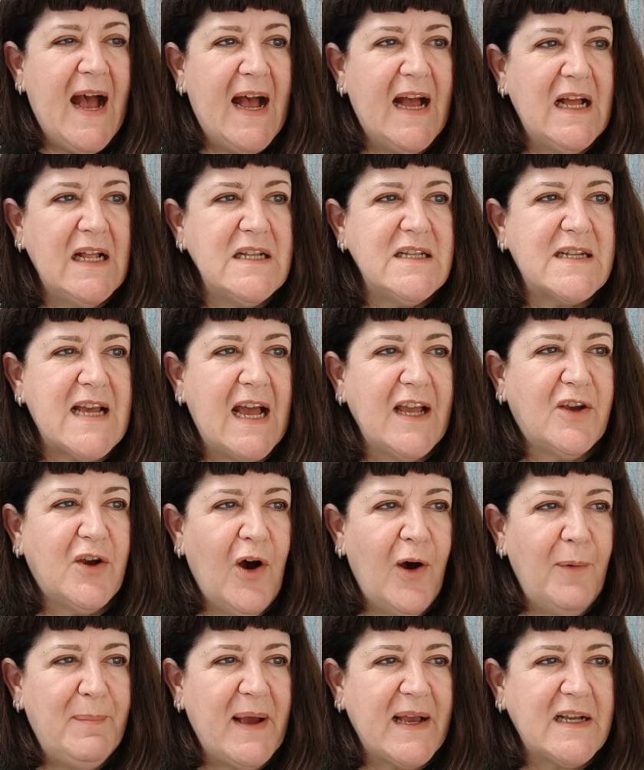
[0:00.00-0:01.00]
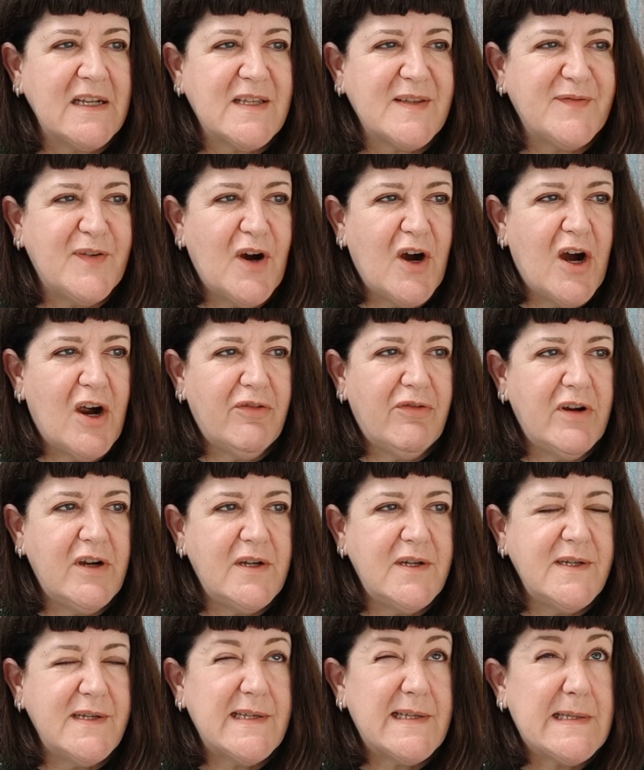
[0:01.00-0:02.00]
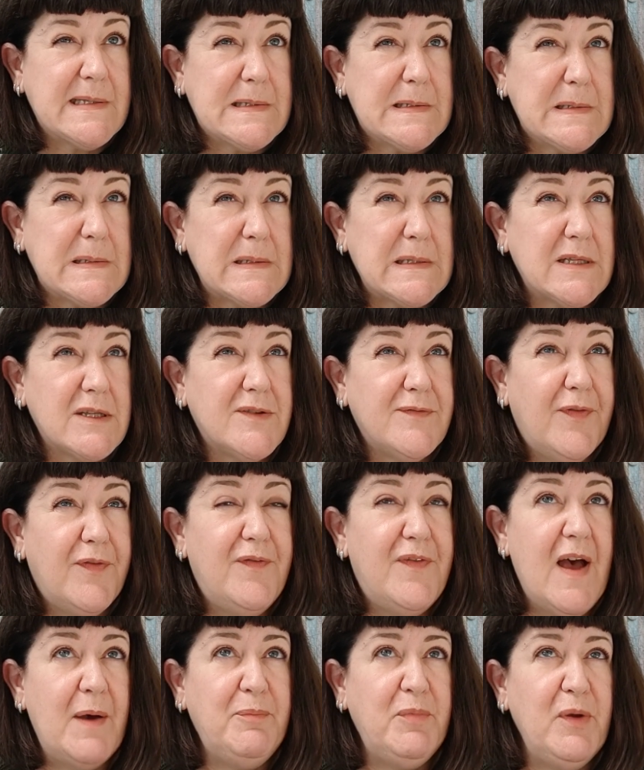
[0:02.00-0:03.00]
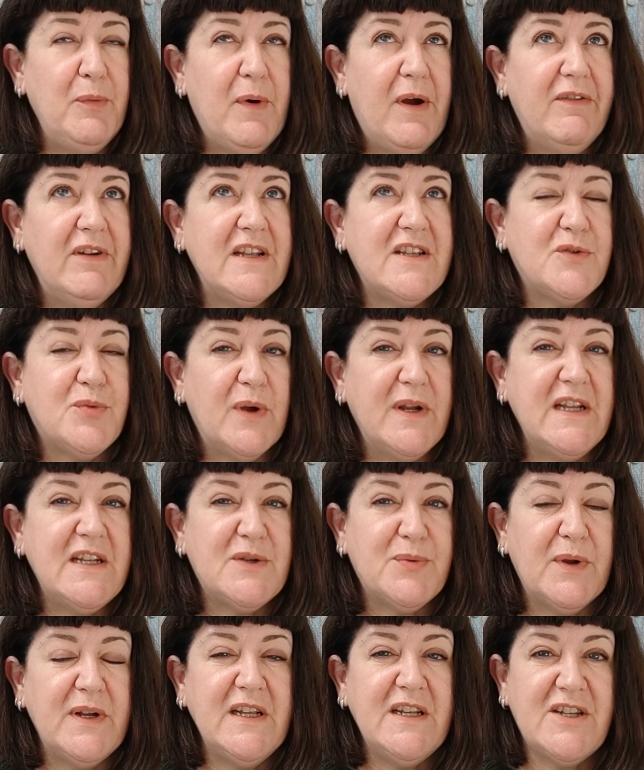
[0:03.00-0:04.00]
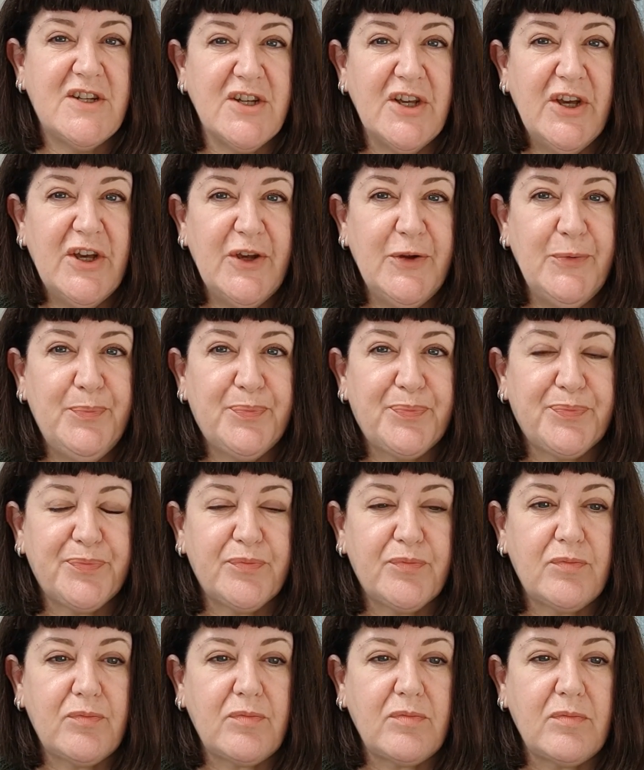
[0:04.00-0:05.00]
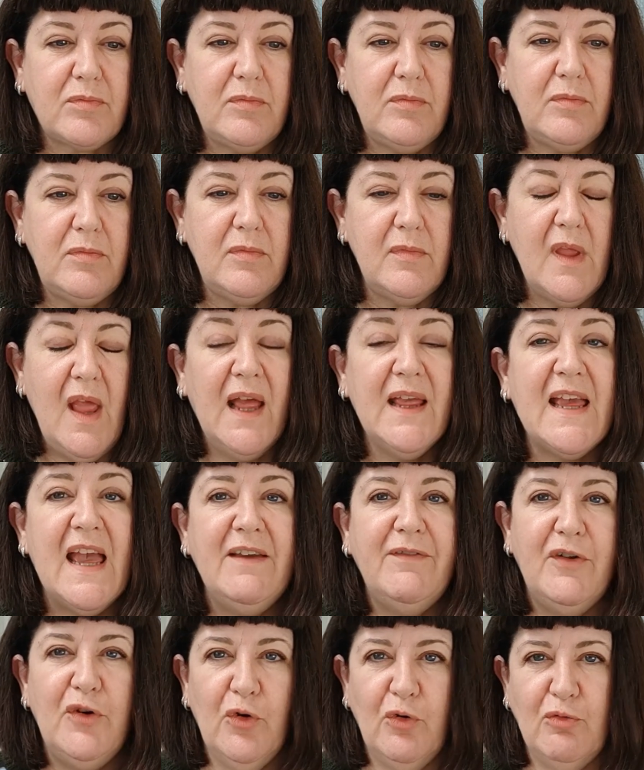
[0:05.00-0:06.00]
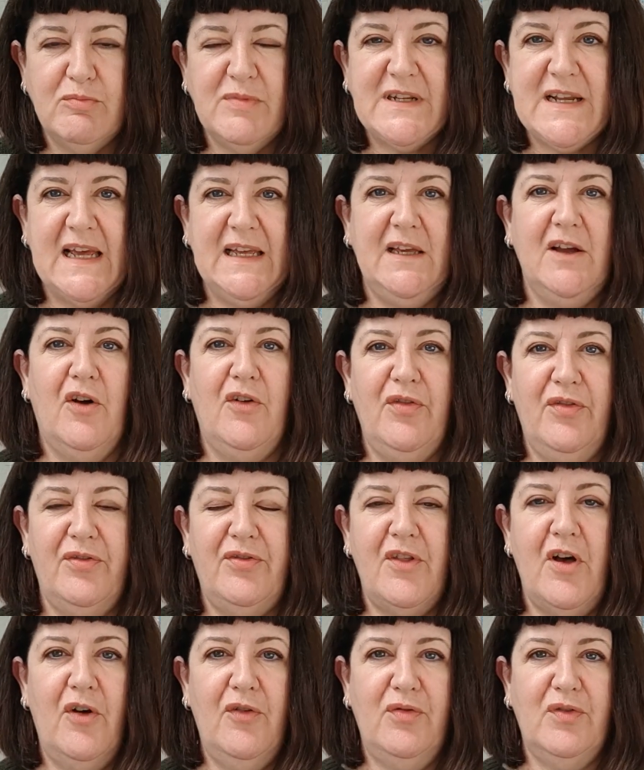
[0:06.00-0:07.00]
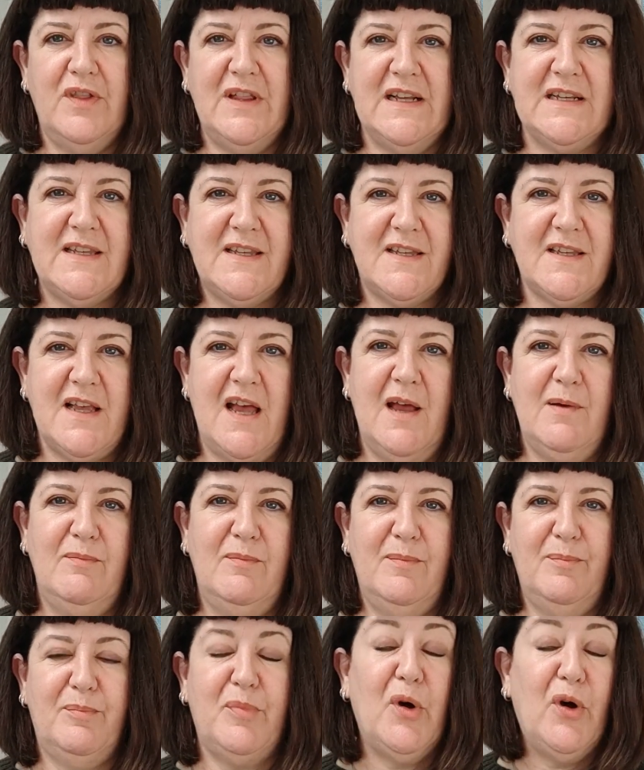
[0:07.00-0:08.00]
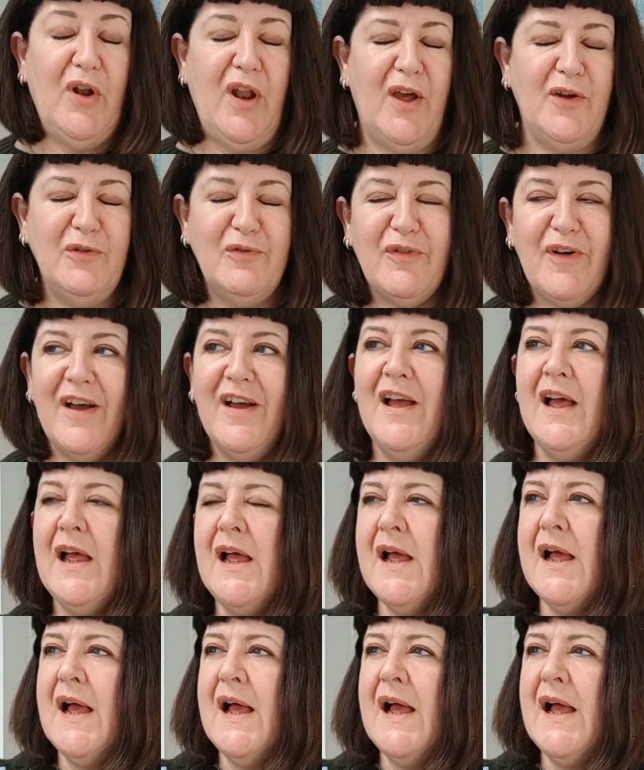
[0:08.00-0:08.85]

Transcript: and I got back as far as February 2022. I gave an update on this pullover,